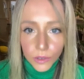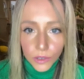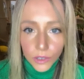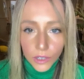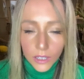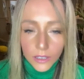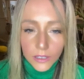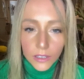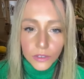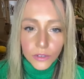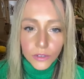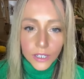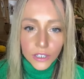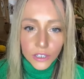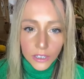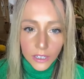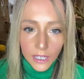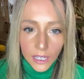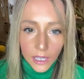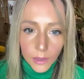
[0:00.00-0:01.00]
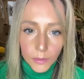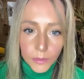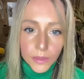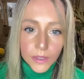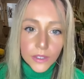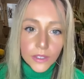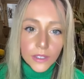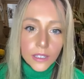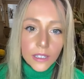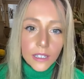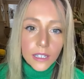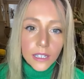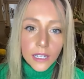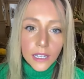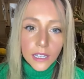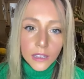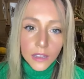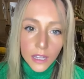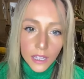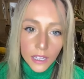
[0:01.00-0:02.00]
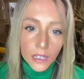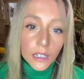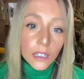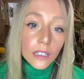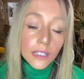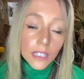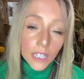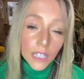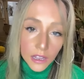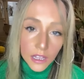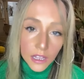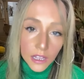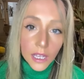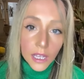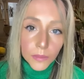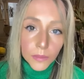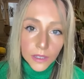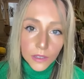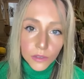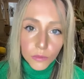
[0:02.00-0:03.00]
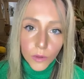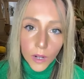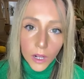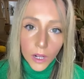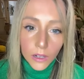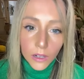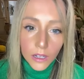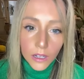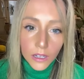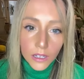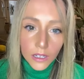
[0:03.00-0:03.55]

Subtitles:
concentration camps and then death camps as well,